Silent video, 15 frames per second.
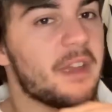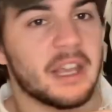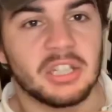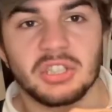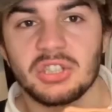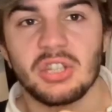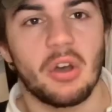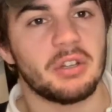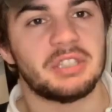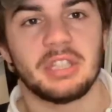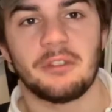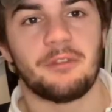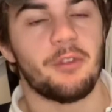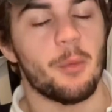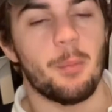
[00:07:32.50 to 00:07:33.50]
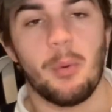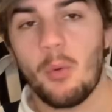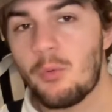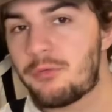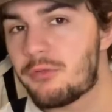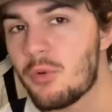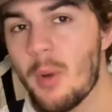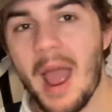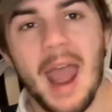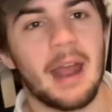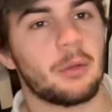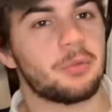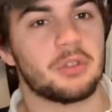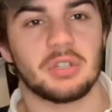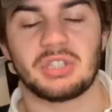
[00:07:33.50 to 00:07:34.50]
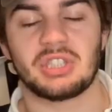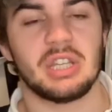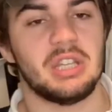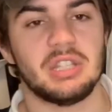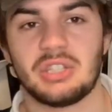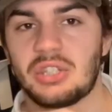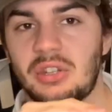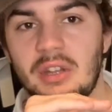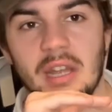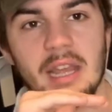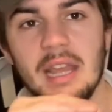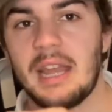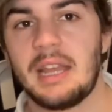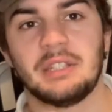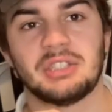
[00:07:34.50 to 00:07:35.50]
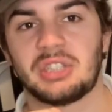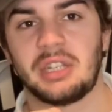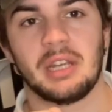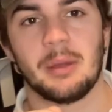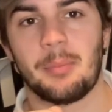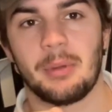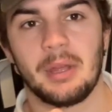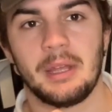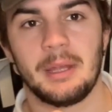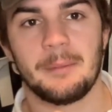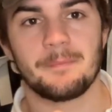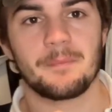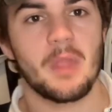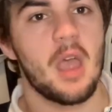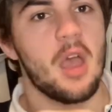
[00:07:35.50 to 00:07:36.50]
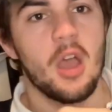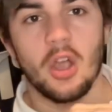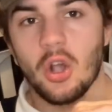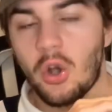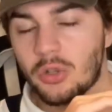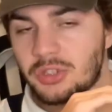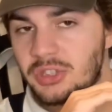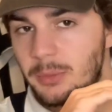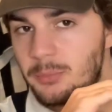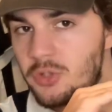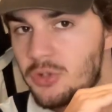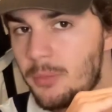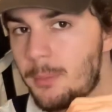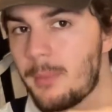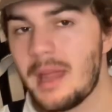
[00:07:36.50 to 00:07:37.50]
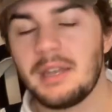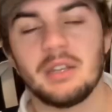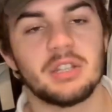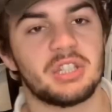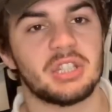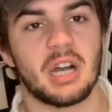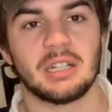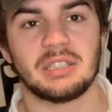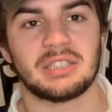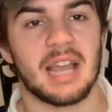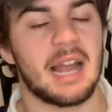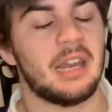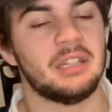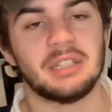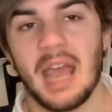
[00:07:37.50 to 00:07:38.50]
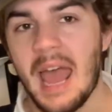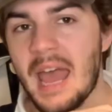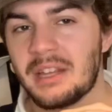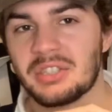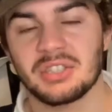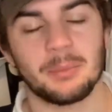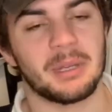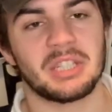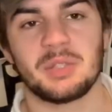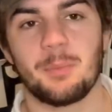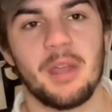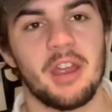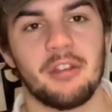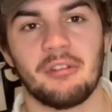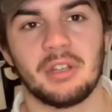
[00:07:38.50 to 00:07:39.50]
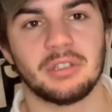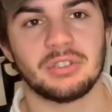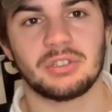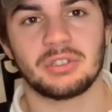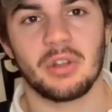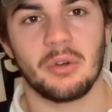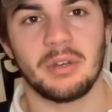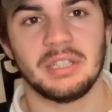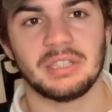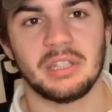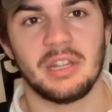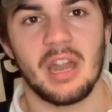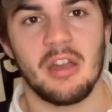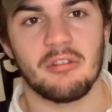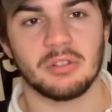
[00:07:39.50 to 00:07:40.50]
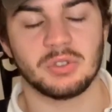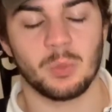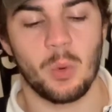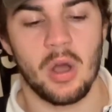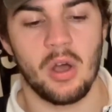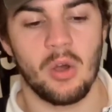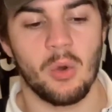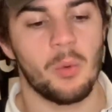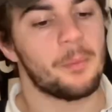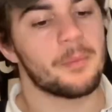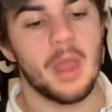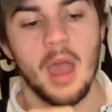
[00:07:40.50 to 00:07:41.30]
exciting football throughout the season in Serie B. Got some tremendous young talent and some experienced Donnies in there as well.